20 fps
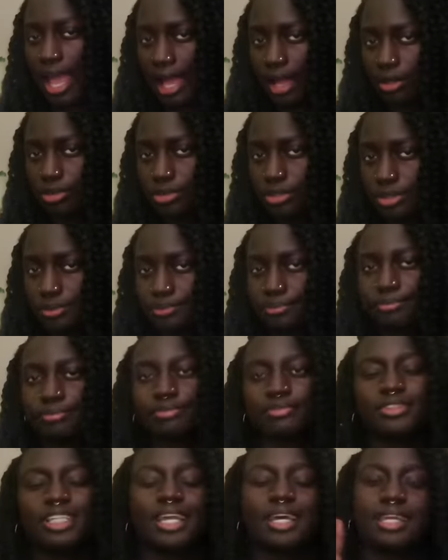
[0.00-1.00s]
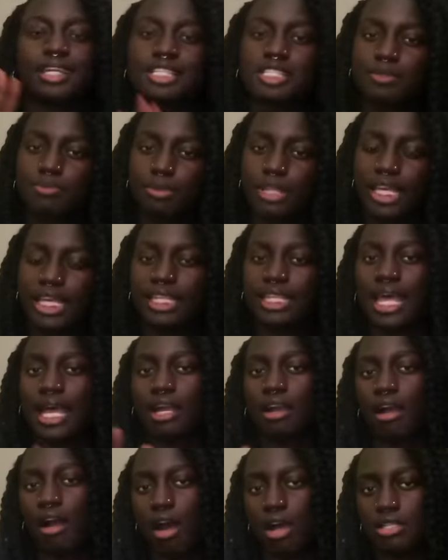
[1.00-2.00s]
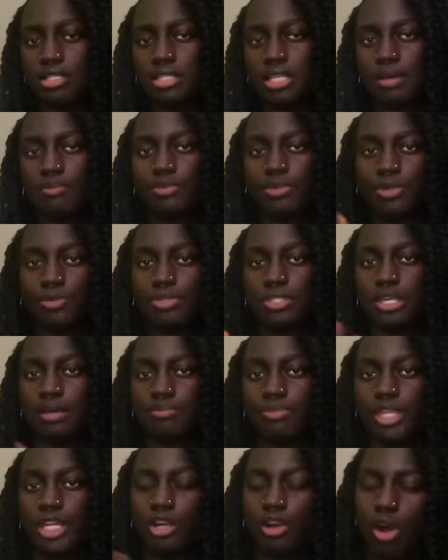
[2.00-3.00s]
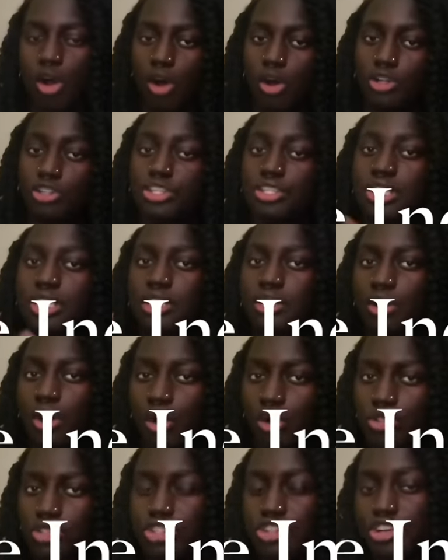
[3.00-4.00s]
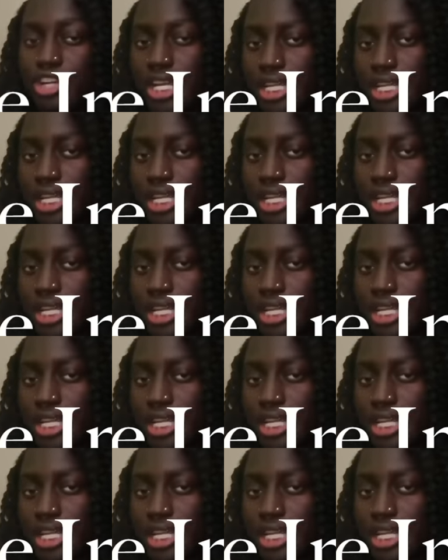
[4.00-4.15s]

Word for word: out and explain that concept through something called the culture